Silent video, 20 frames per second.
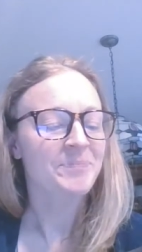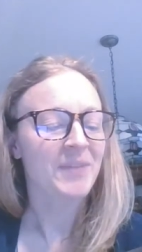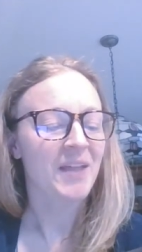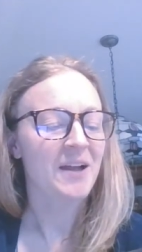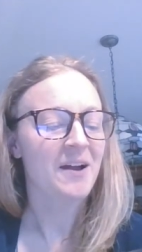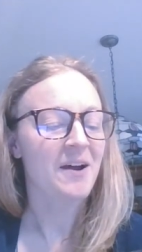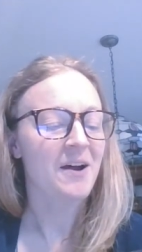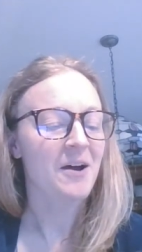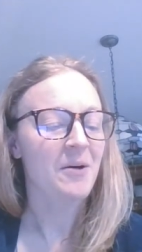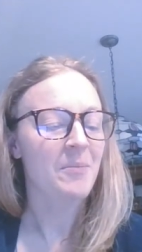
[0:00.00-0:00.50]

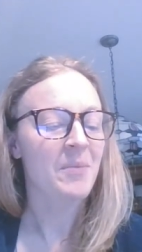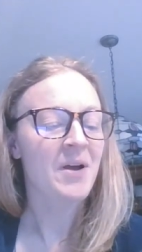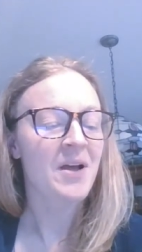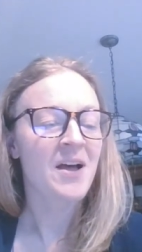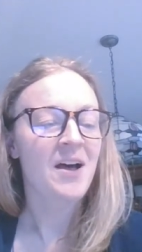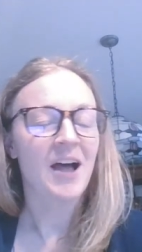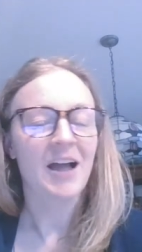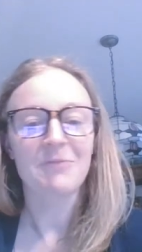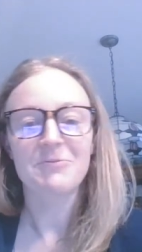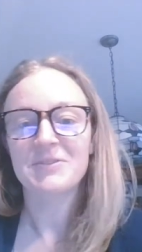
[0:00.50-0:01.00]
um,
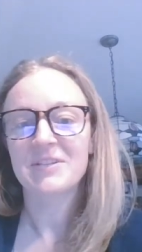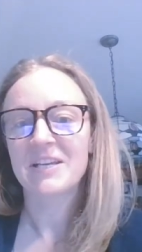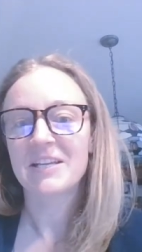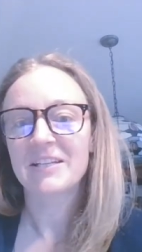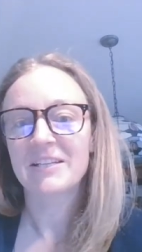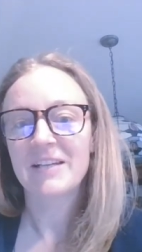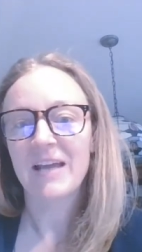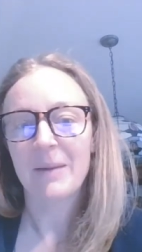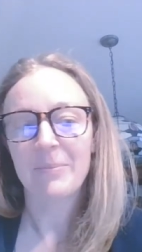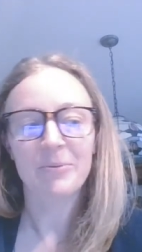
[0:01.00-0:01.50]
i was in
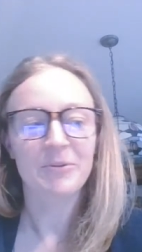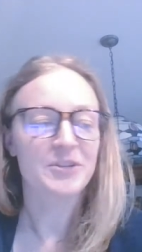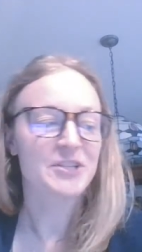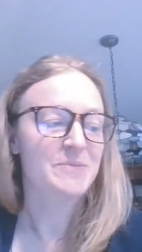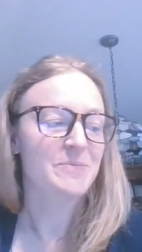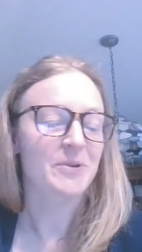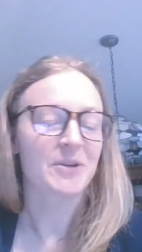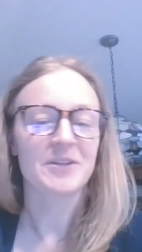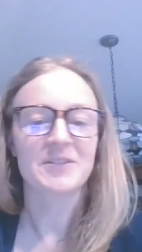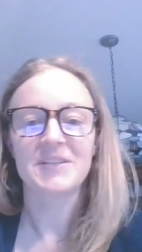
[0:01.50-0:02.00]
annapolis
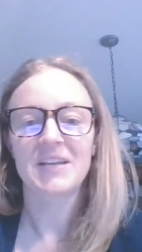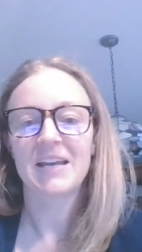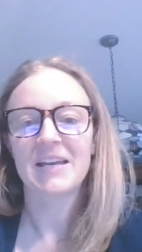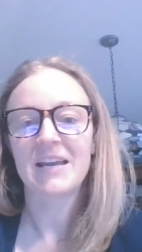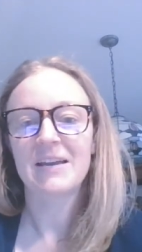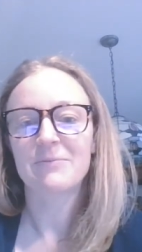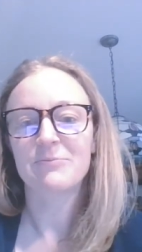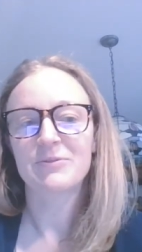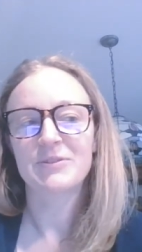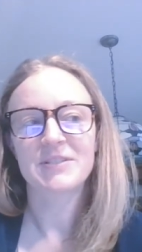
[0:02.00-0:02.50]
because
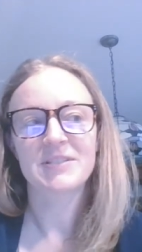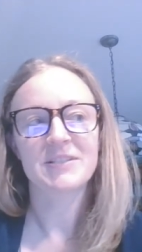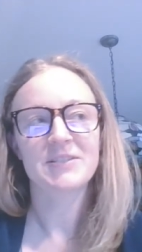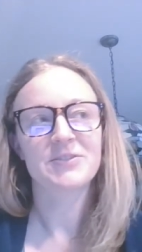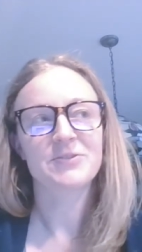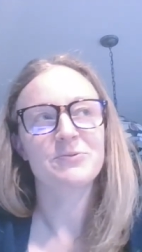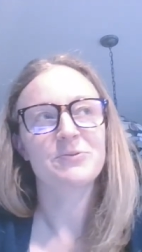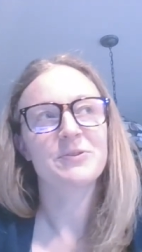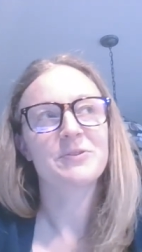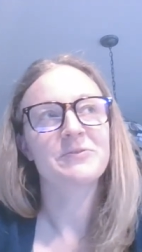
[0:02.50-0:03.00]
i was
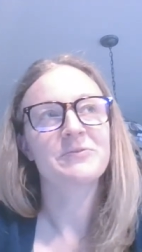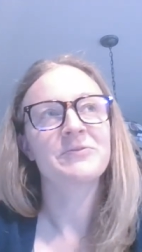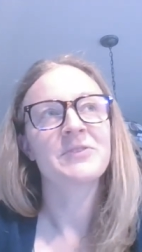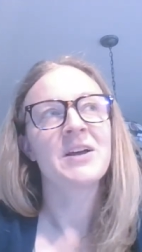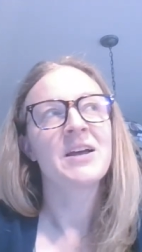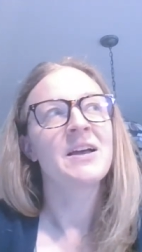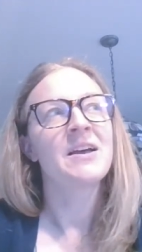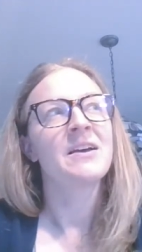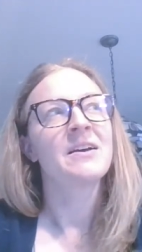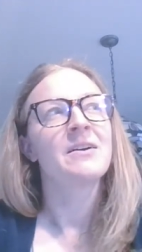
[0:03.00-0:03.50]
sort of
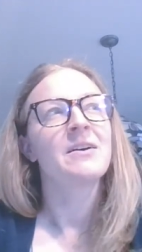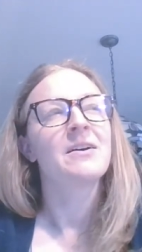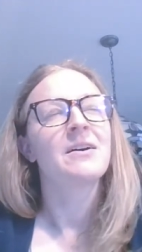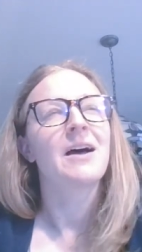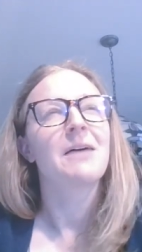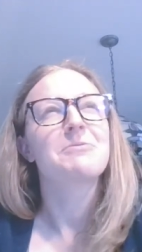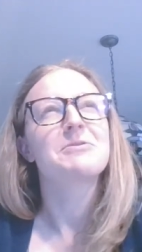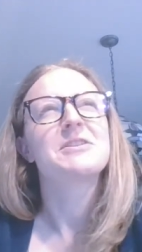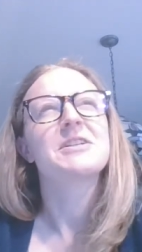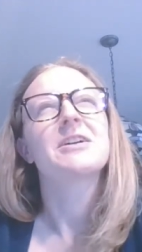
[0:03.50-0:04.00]

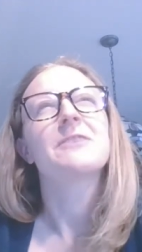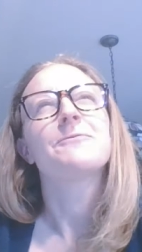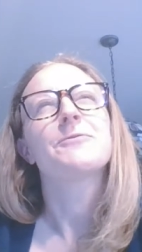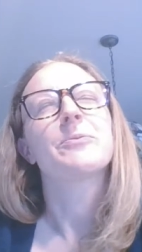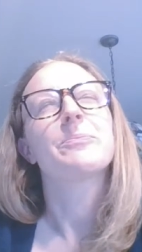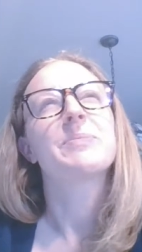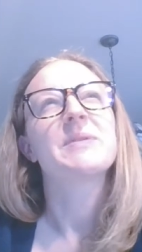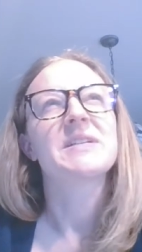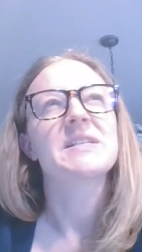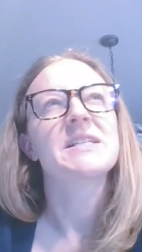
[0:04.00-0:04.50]
i was there for
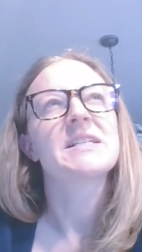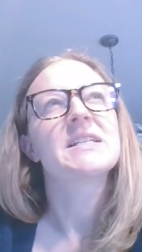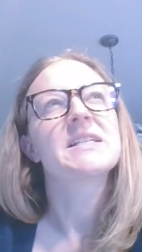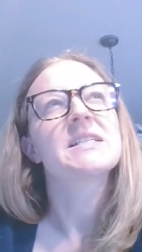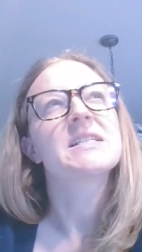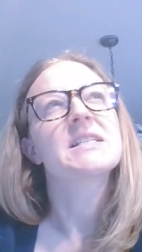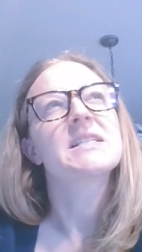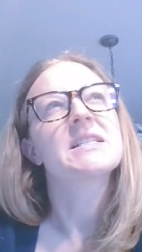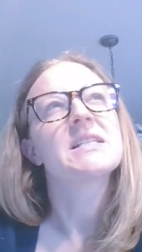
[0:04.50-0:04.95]
business